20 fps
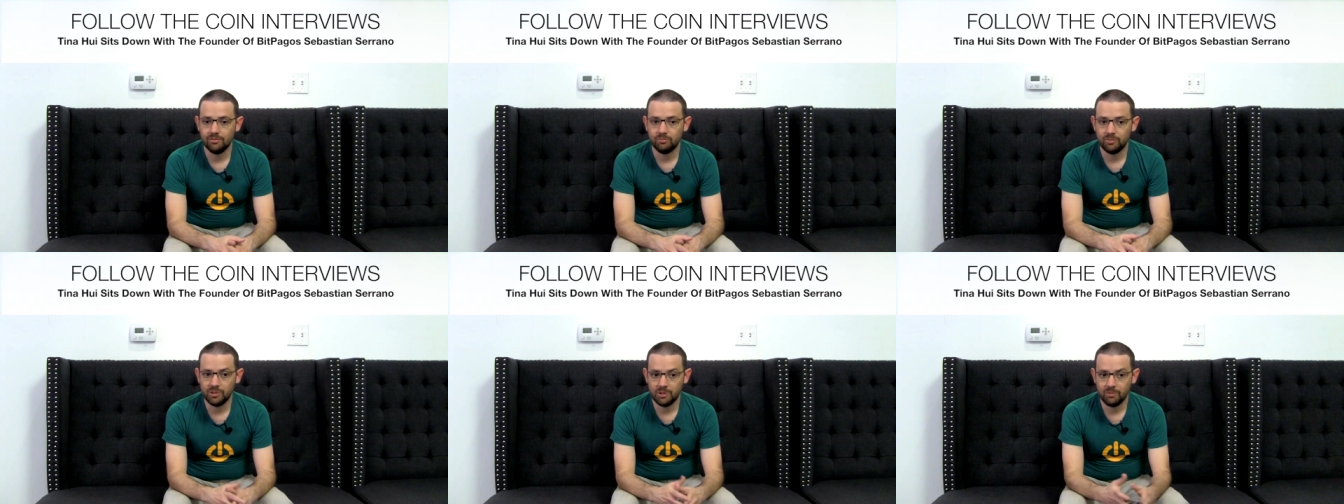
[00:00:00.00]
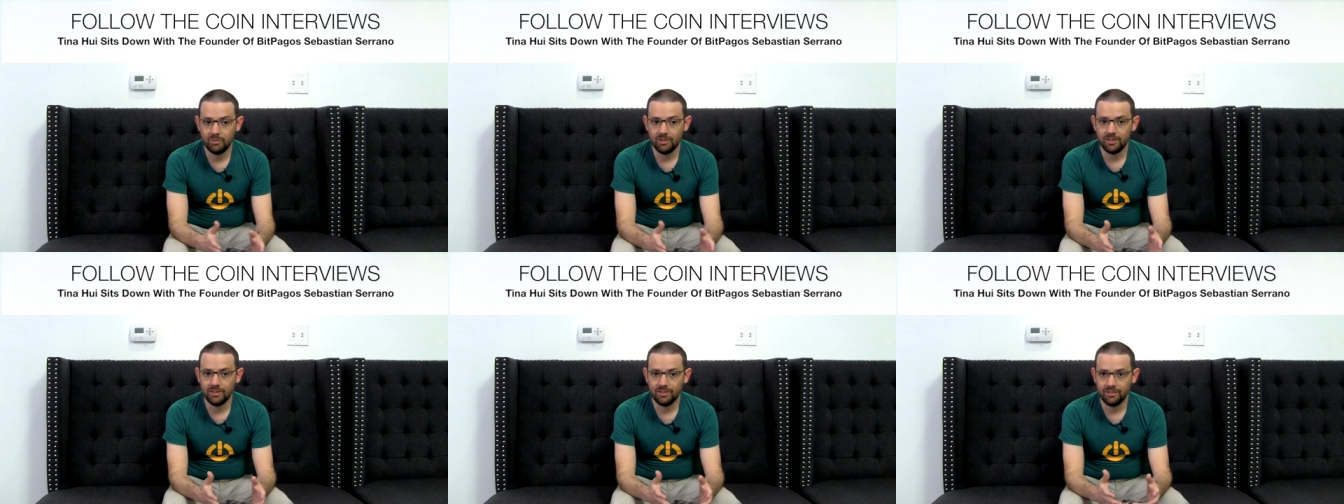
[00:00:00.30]

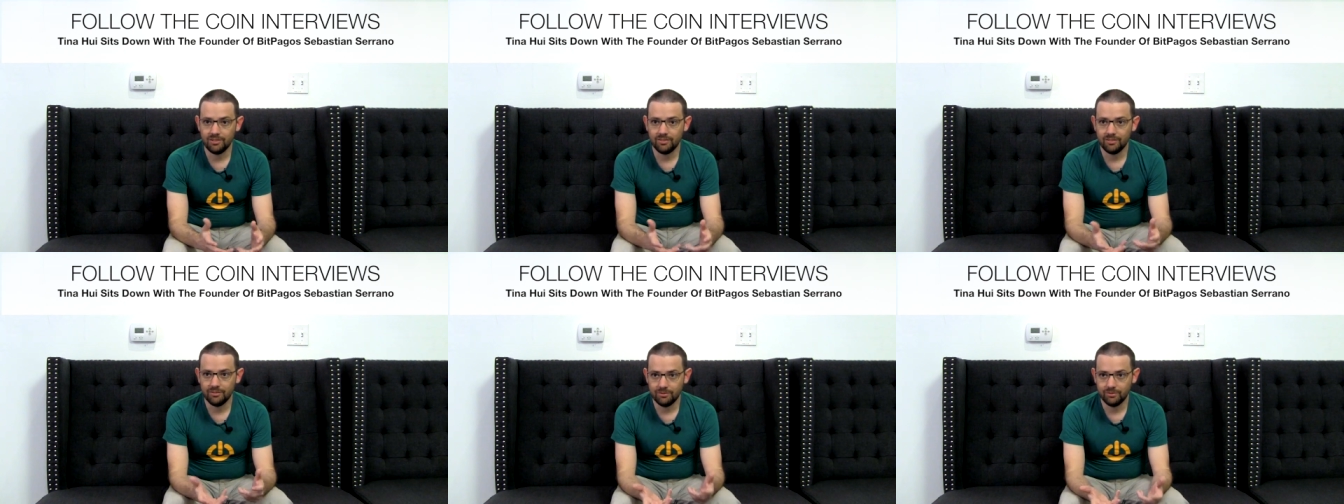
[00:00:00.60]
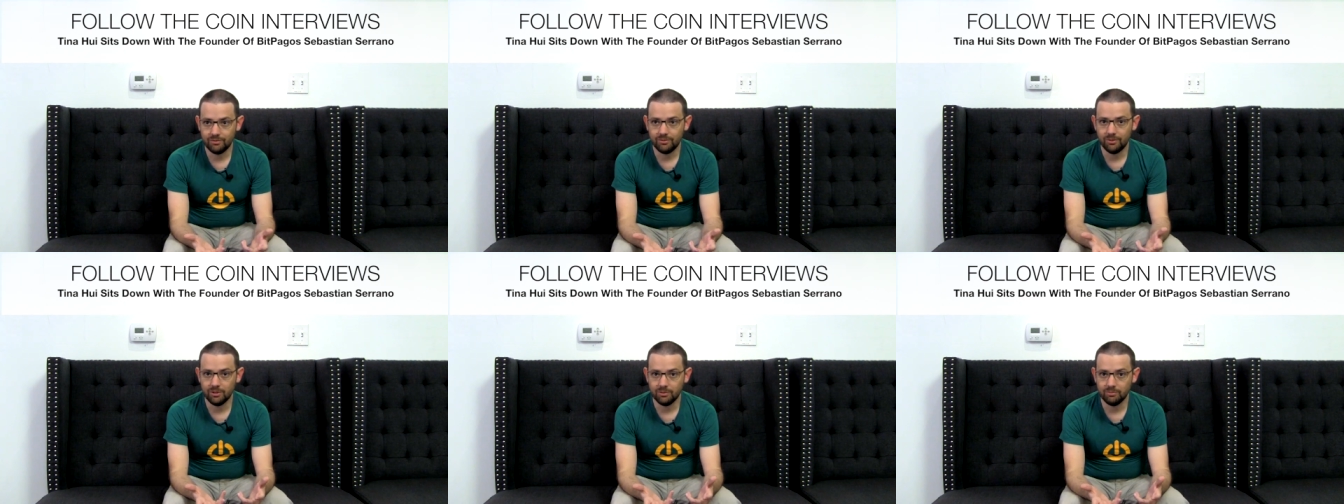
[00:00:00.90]
prepaid
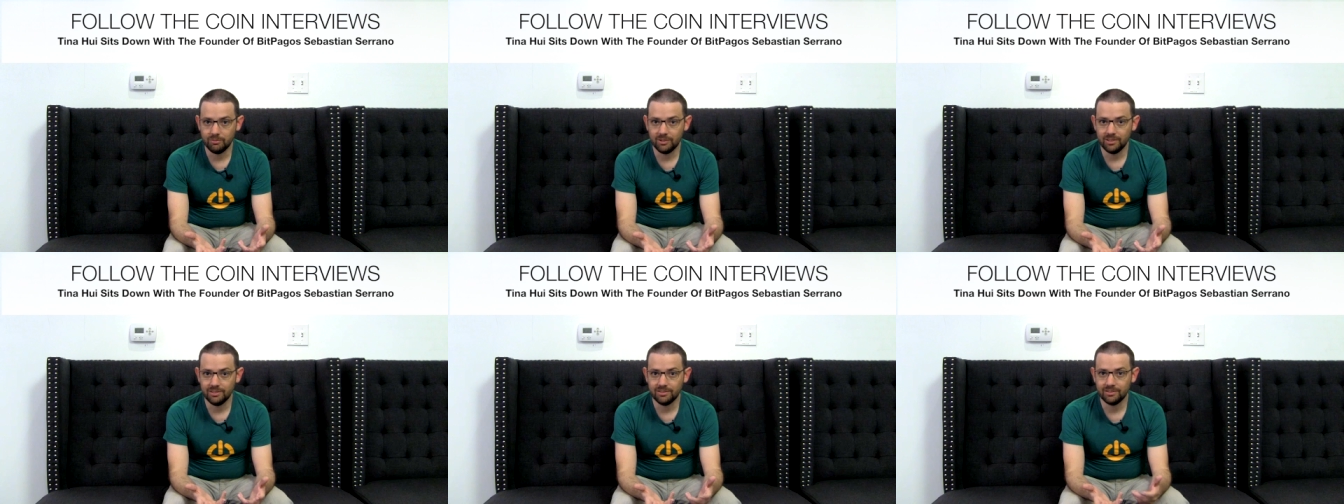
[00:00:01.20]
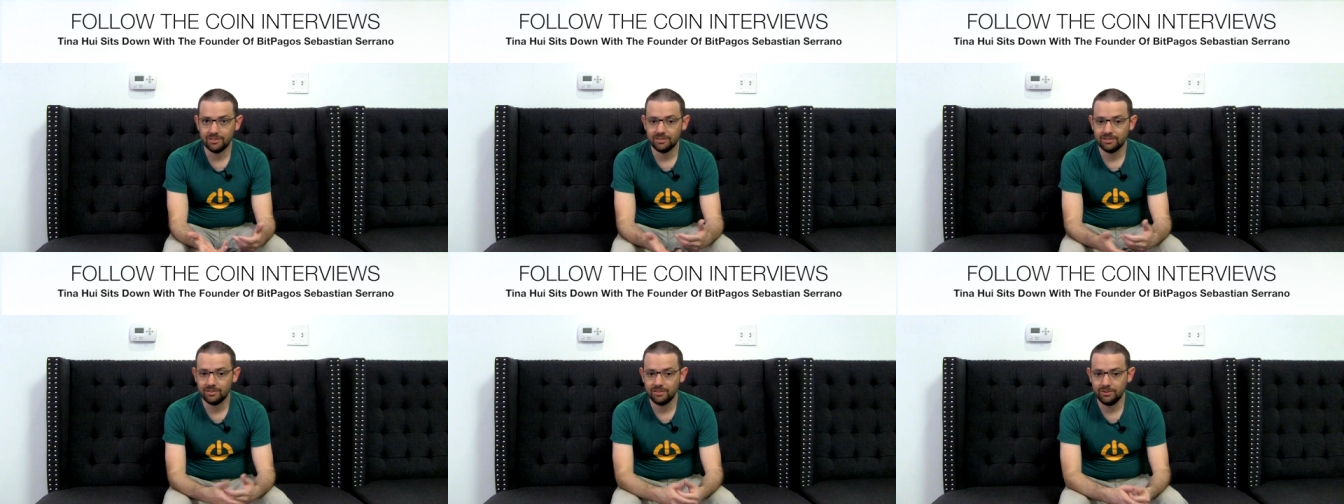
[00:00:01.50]
phone
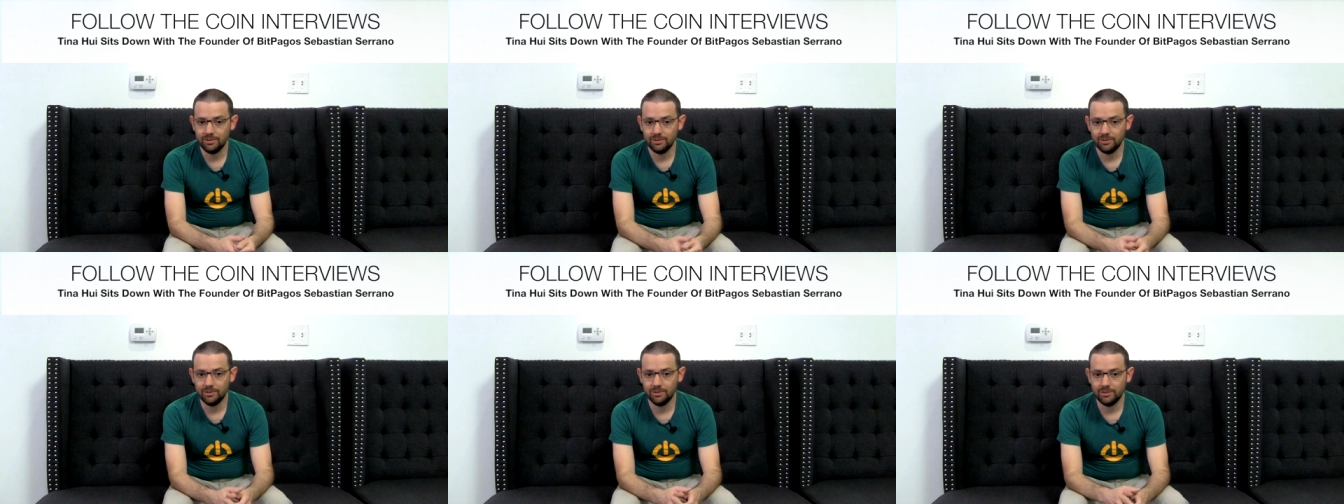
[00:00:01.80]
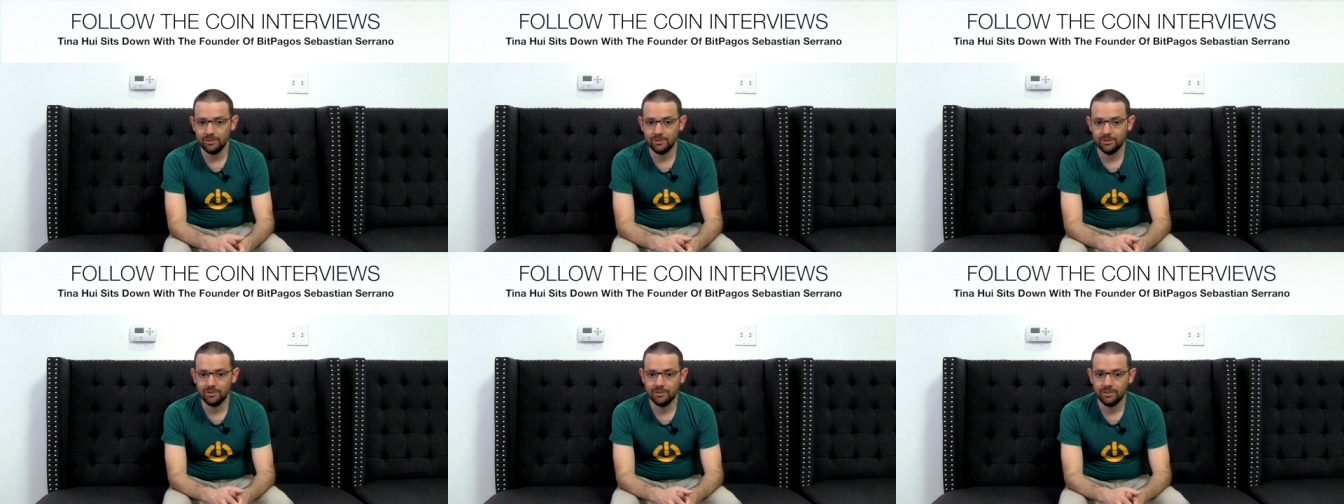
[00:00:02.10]
minutes
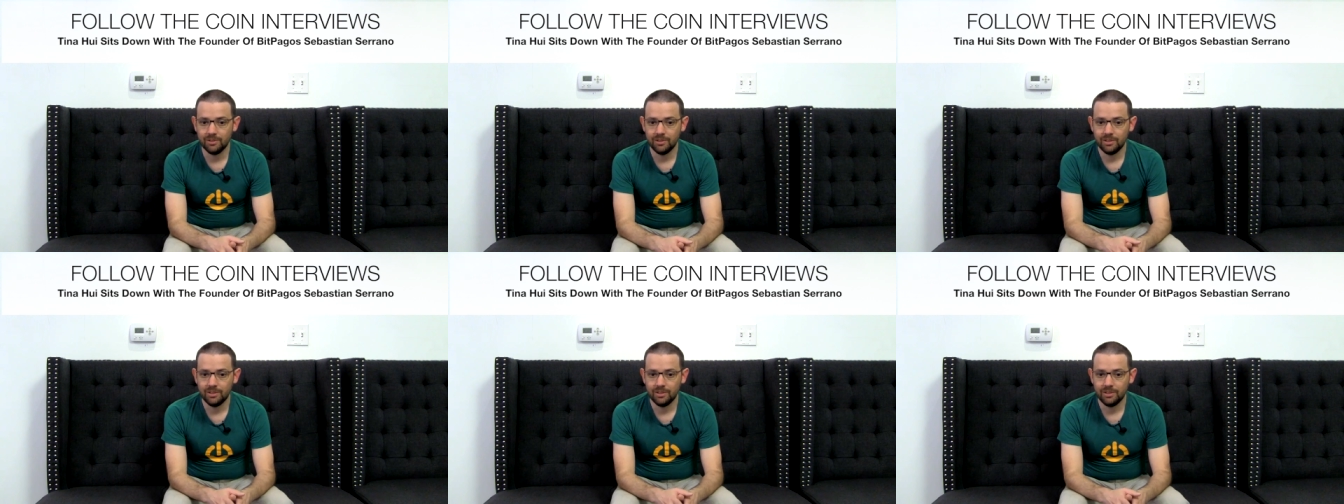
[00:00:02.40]
to